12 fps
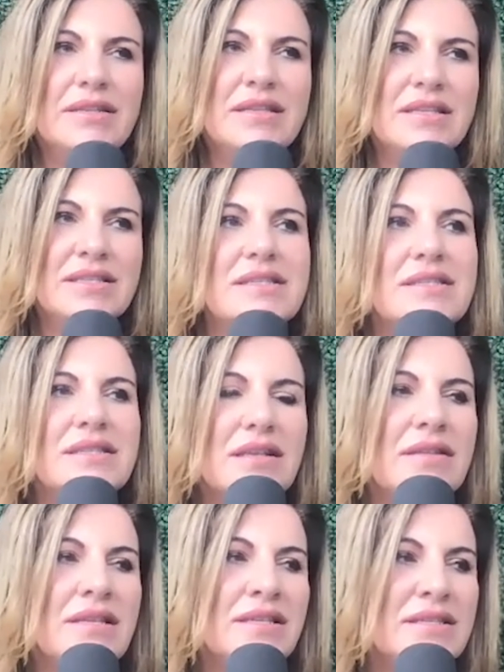this
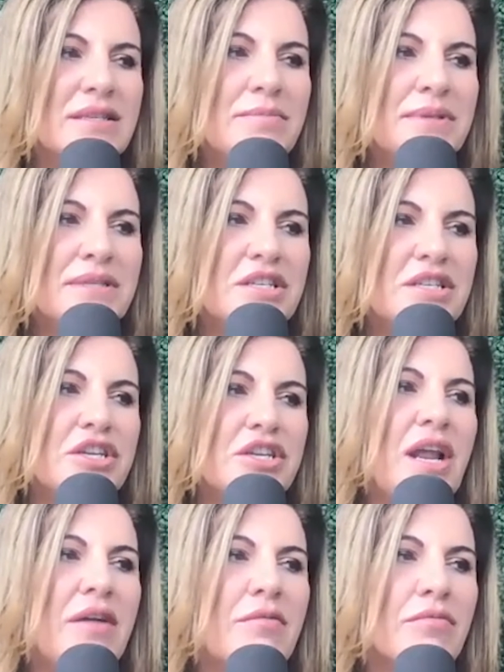is a
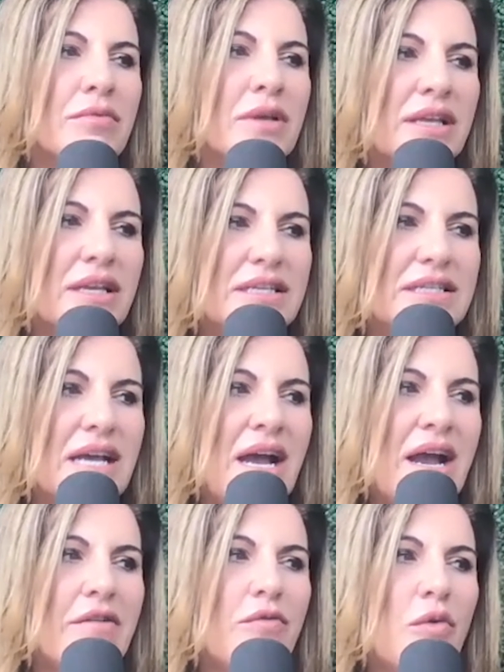position I really need to
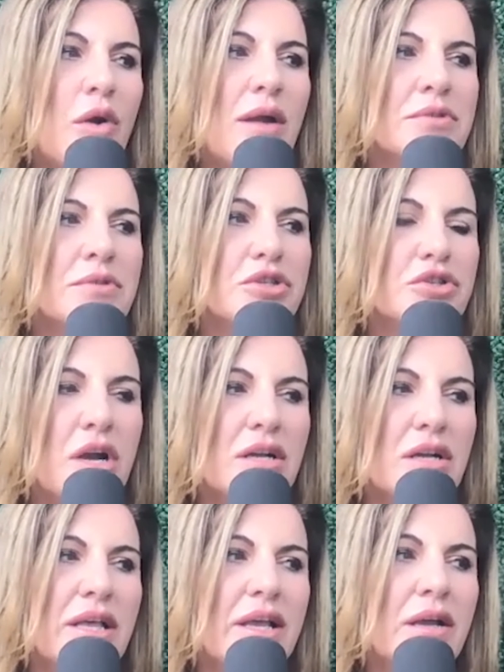hire for. I'm
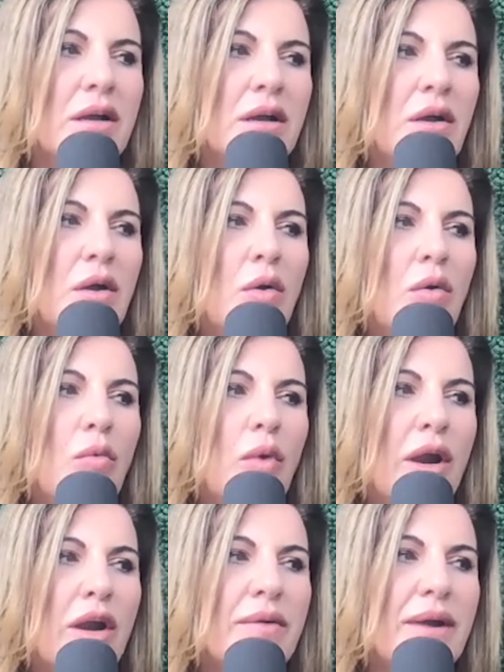struggling.
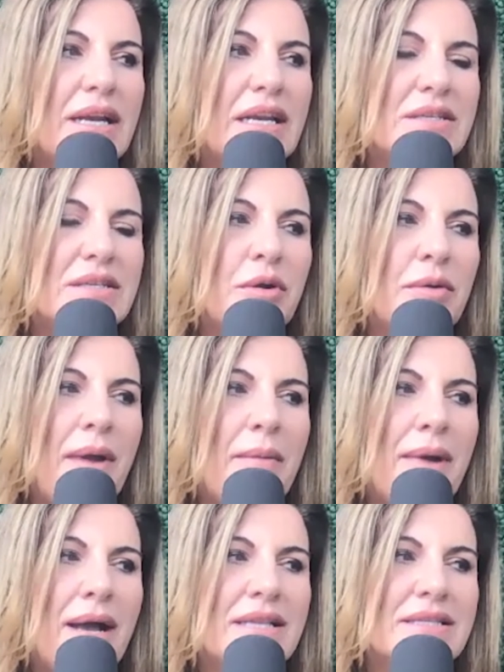Where do I need to put my
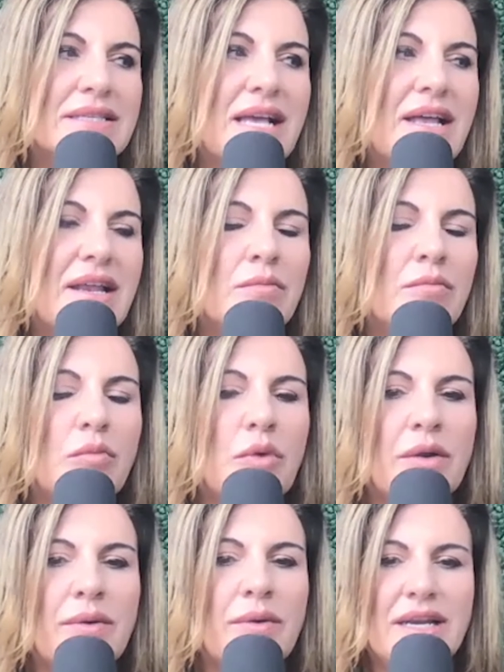mindset, and
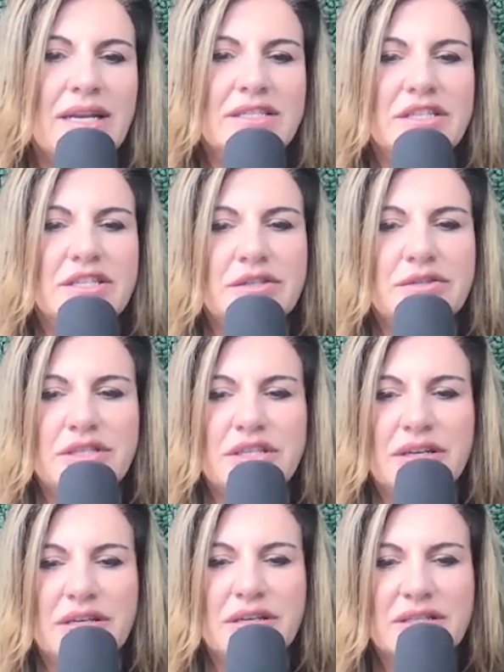what do I need to do
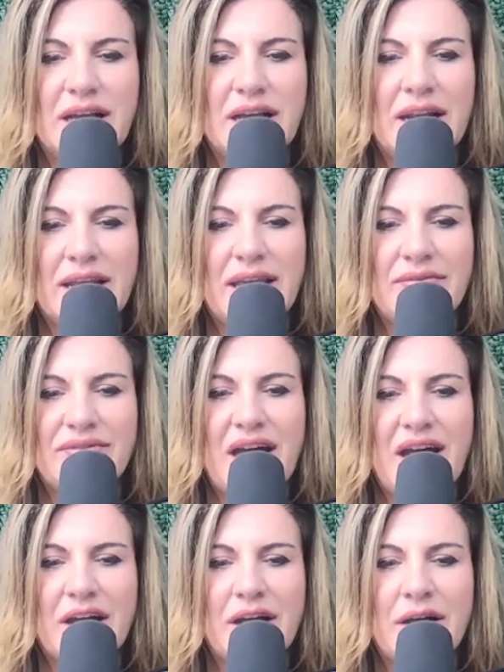to kind of get
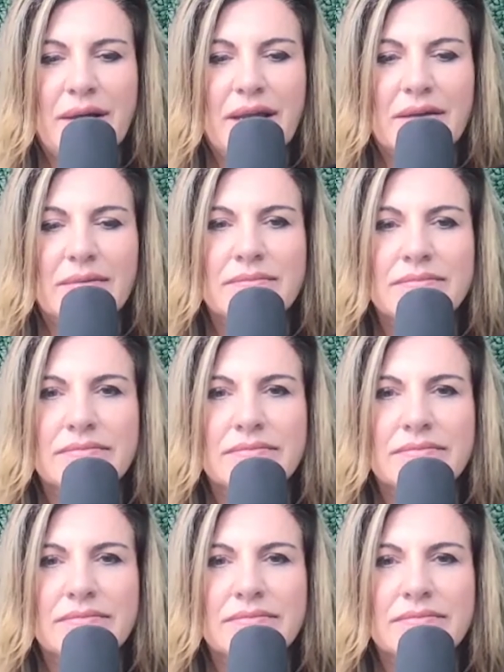that going?